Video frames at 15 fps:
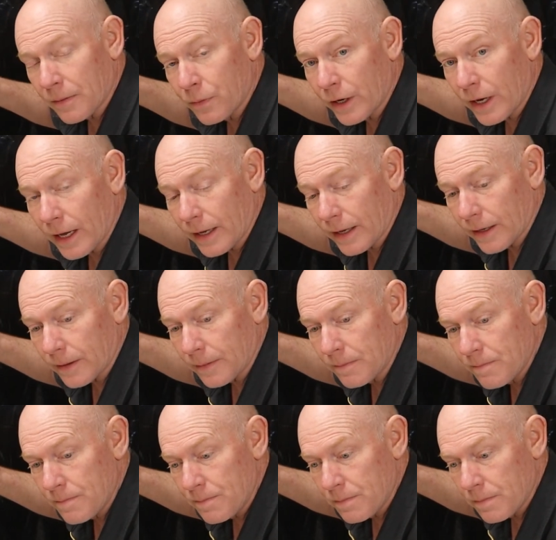gonna put a uh,
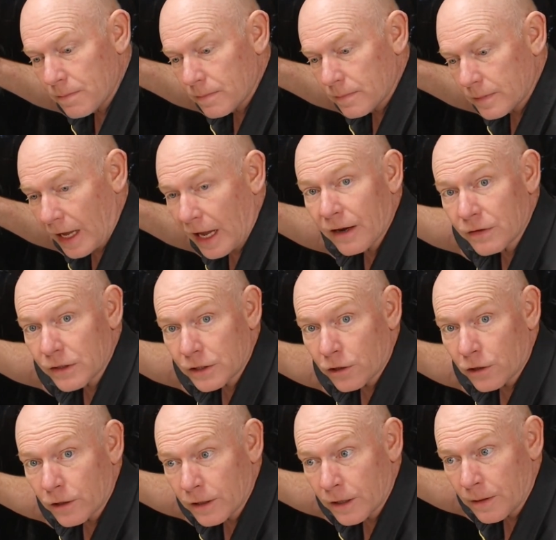canvas
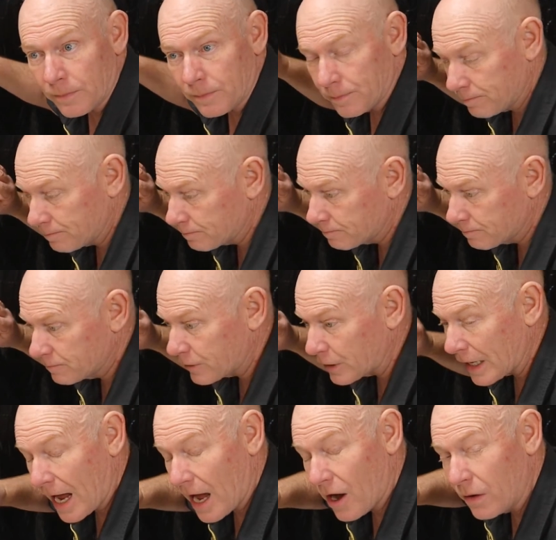curtain up
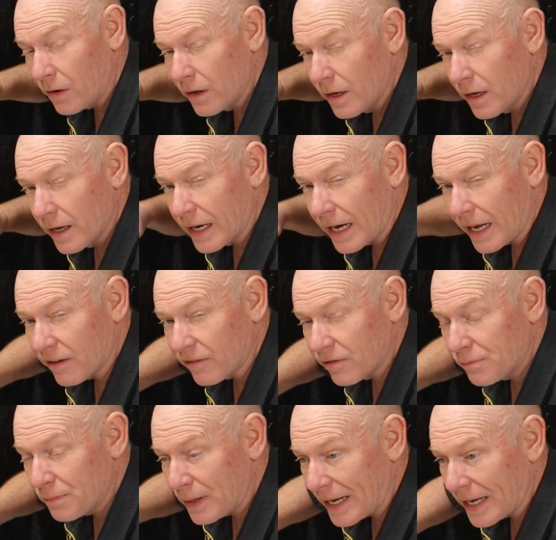for now. And I have
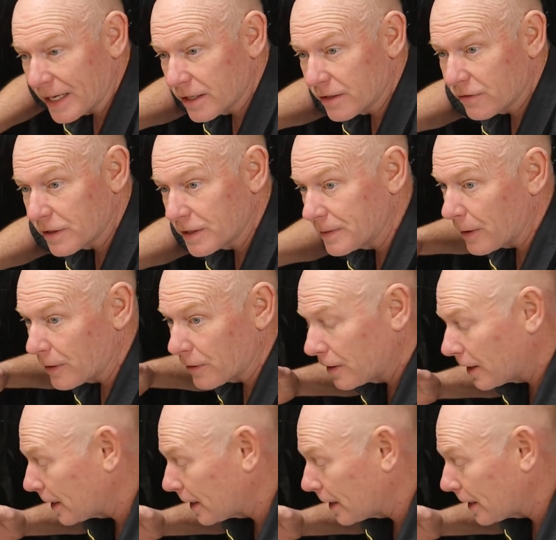plans for some other